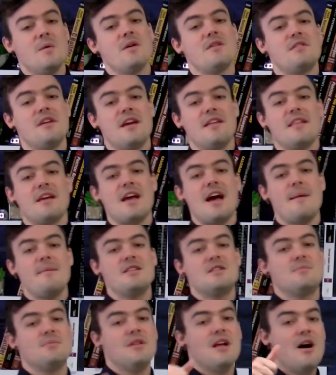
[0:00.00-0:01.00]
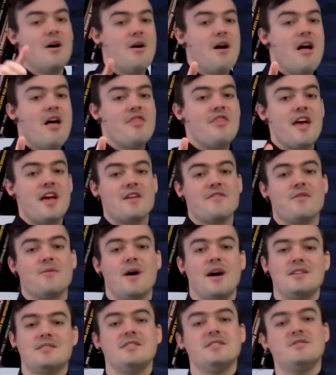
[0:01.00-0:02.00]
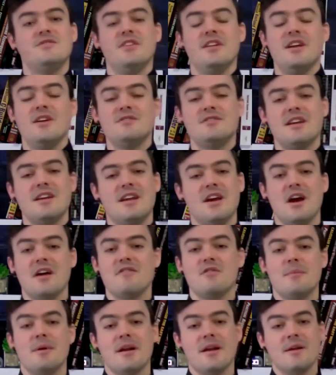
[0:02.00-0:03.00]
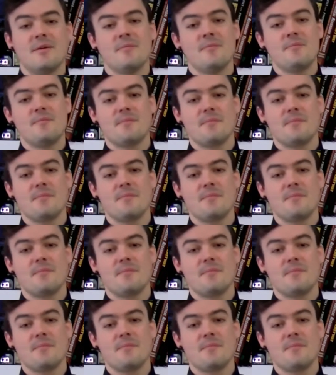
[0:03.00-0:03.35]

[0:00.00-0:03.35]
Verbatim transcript: know what you think in the comments below. Thank you for watching this video. Take care, everybody.